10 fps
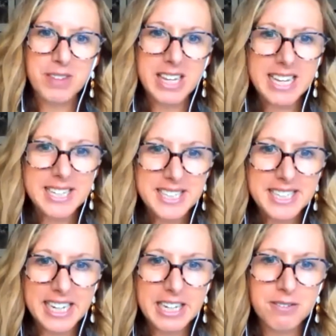He is the
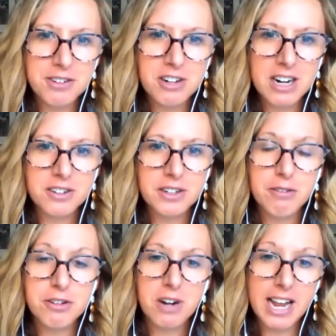Executive Director
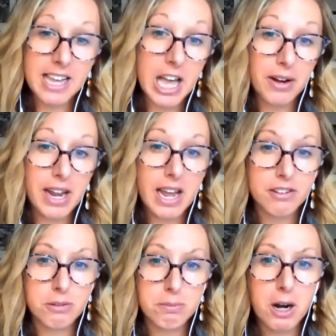of Tri-County
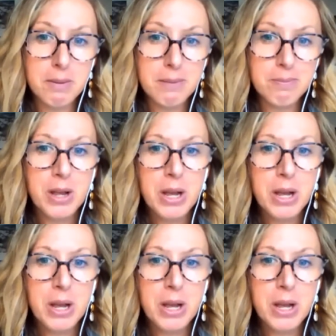Health Department,